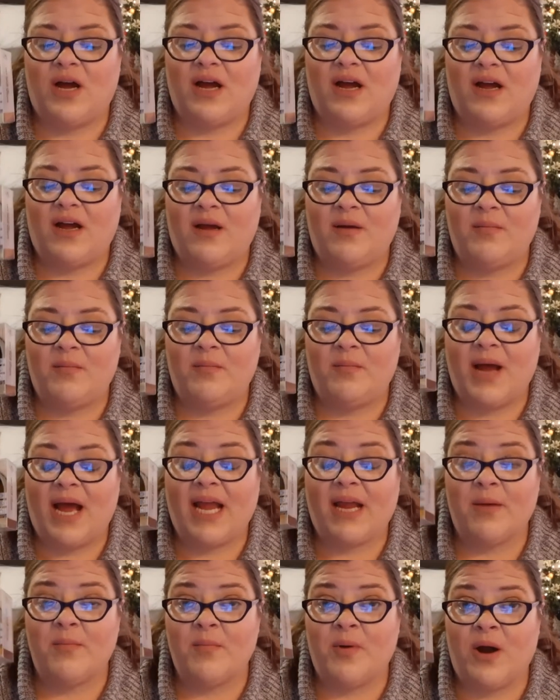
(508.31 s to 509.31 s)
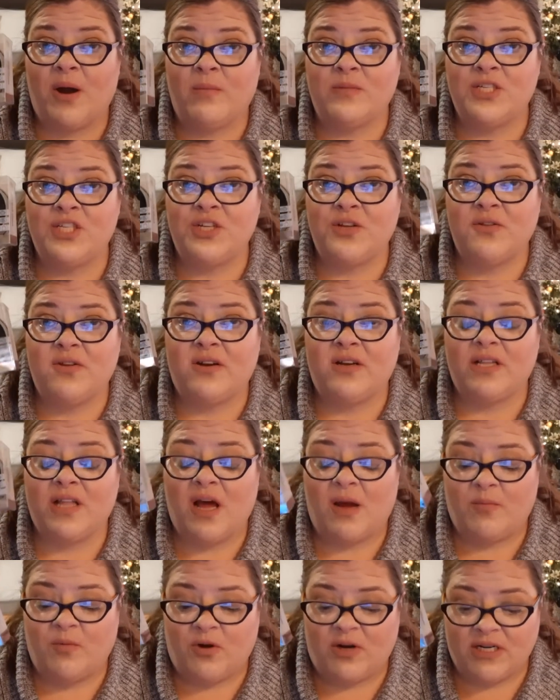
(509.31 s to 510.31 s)
Um, I can promise you they're a
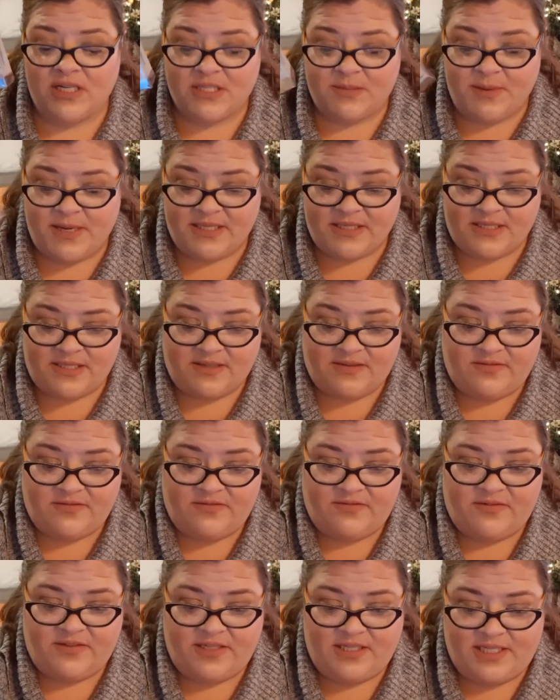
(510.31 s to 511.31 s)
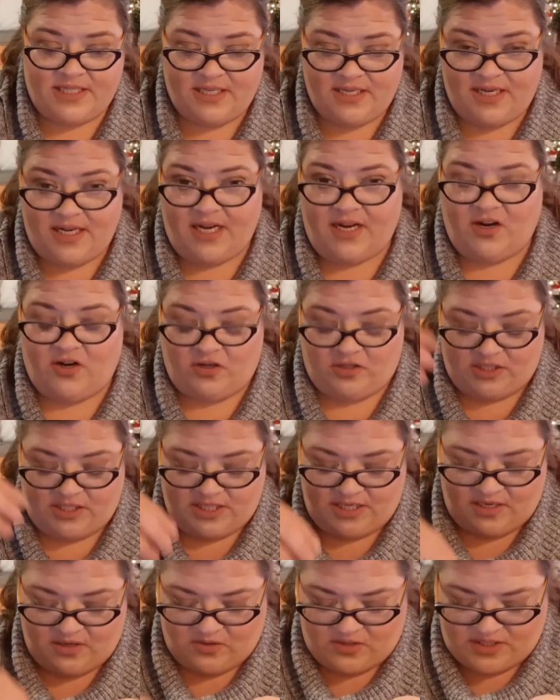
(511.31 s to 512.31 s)
lot more expensive at
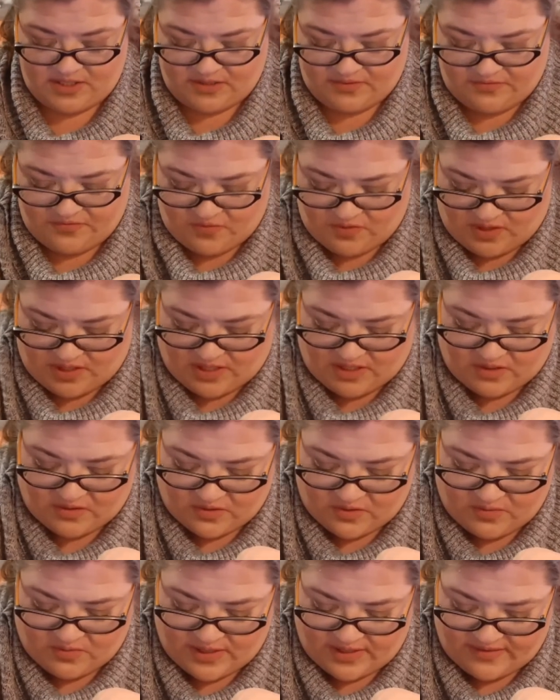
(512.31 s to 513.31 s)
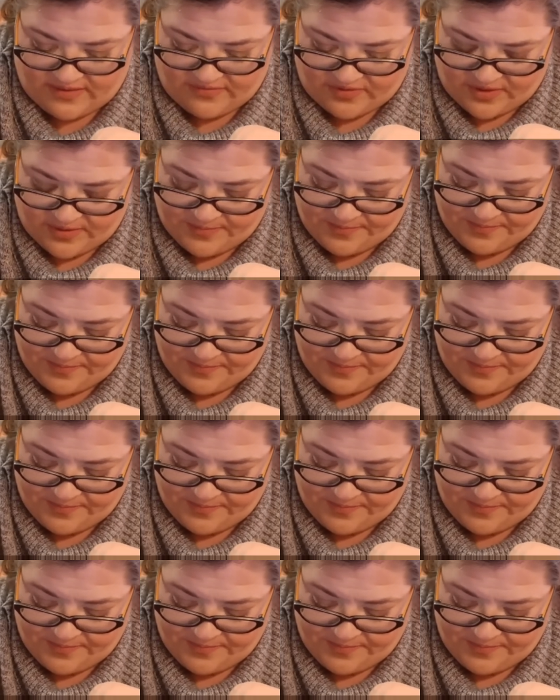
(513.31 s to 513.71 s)
Ulta or Sephora or wherever.